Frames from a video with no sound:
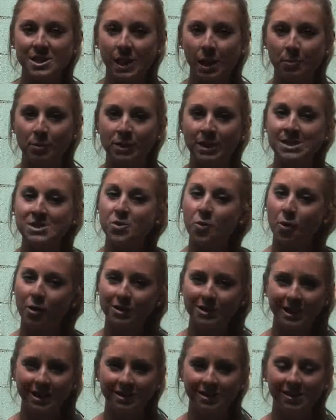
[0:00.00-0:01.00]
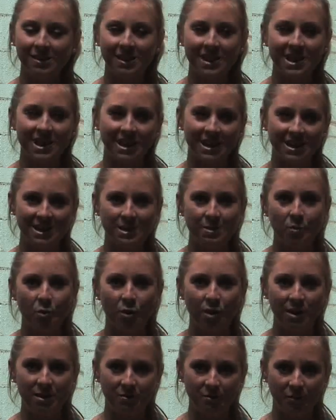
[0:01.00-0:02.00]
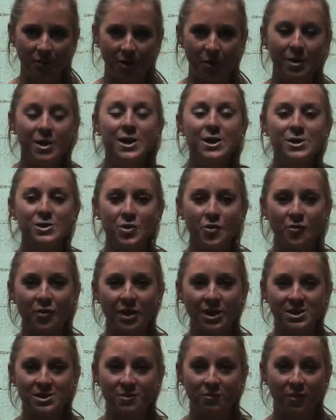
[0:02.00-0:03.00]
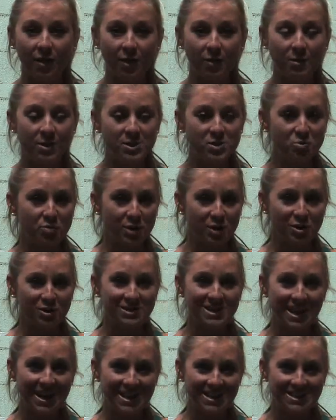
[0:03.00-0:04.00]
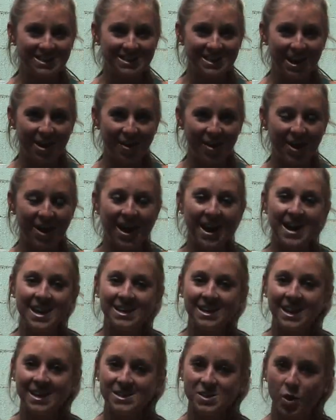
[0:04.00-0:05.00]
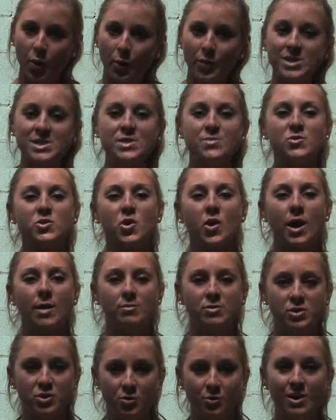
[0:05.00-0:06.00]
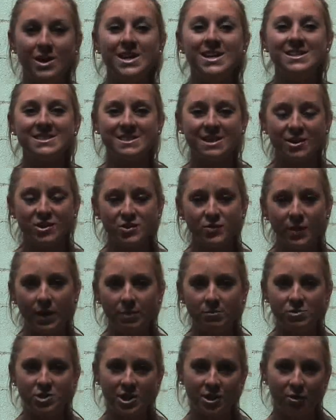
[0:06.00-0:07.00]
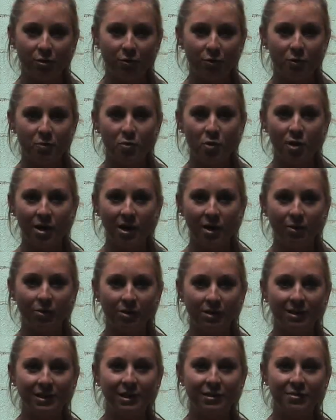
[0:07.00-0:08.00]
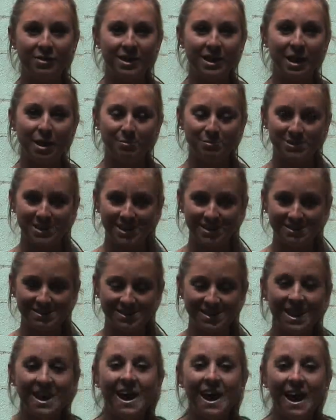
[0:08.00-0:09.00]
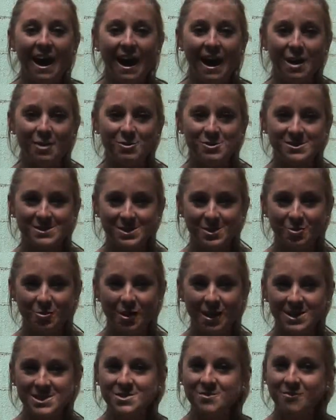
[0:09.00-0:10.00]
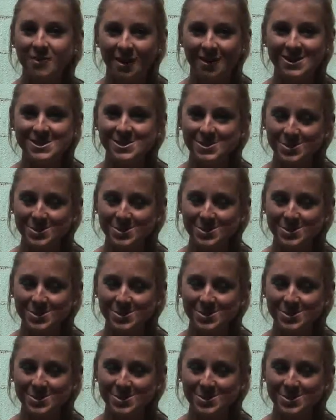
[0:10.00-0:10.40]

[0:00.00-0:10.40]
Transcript: celebrities, or click the link in the more info. Don't forget to follow on Twitter, Diet Sarah, and as always, subscribe to Sarah's Fab channel for more healthy living updates. I will see you guys very